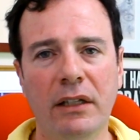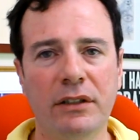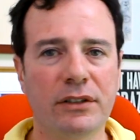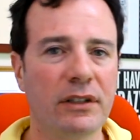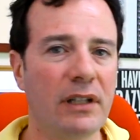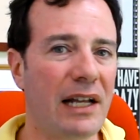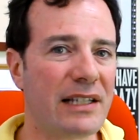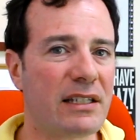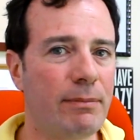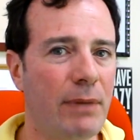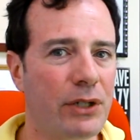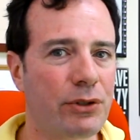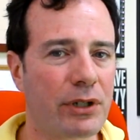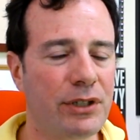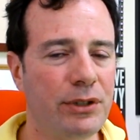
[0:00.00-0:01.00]
There's lots of
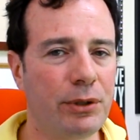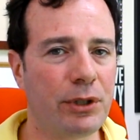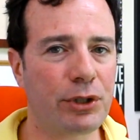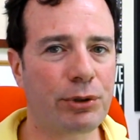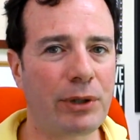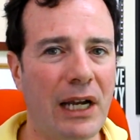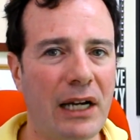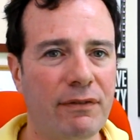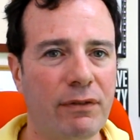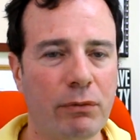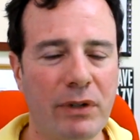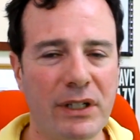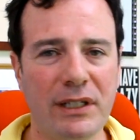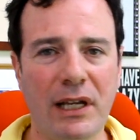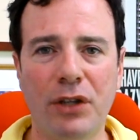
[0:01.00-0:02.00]
metrics you can track for
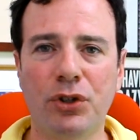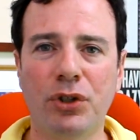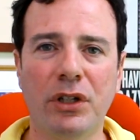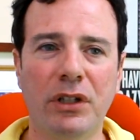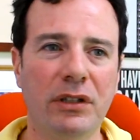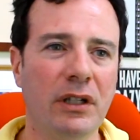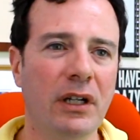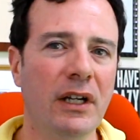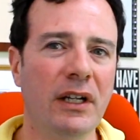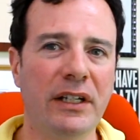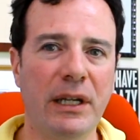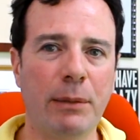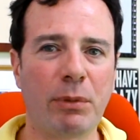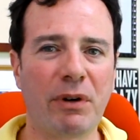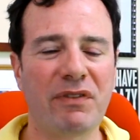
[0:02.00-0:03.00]
retention.
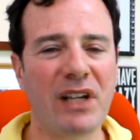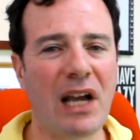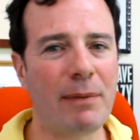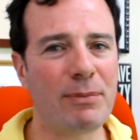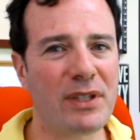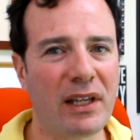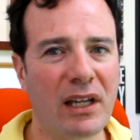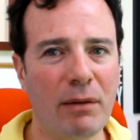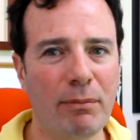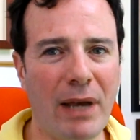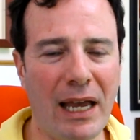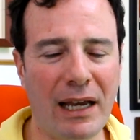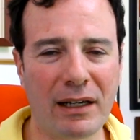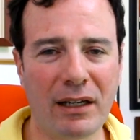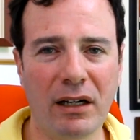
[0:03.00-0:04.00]
Number of times they come
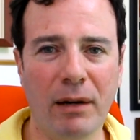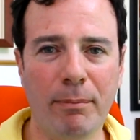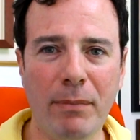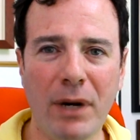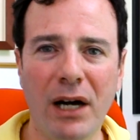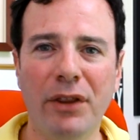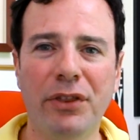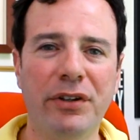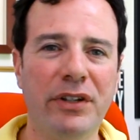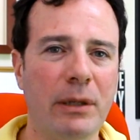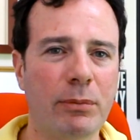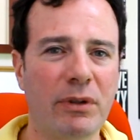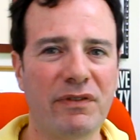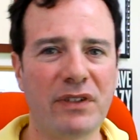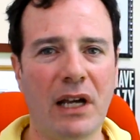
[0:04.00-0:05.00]
back a month,
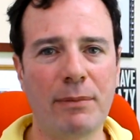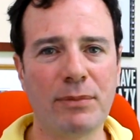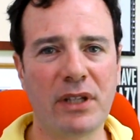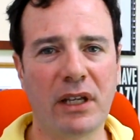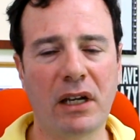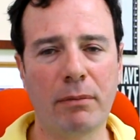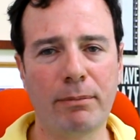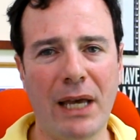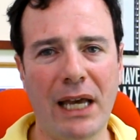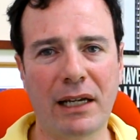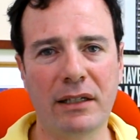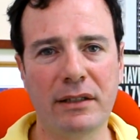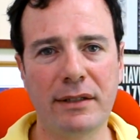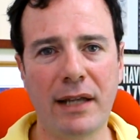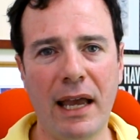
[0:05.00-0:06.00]
number of times they come
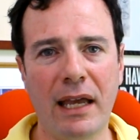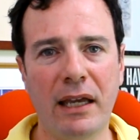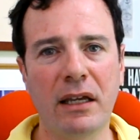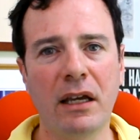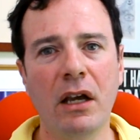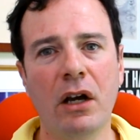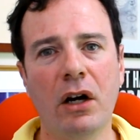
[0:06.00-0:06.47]
back a day.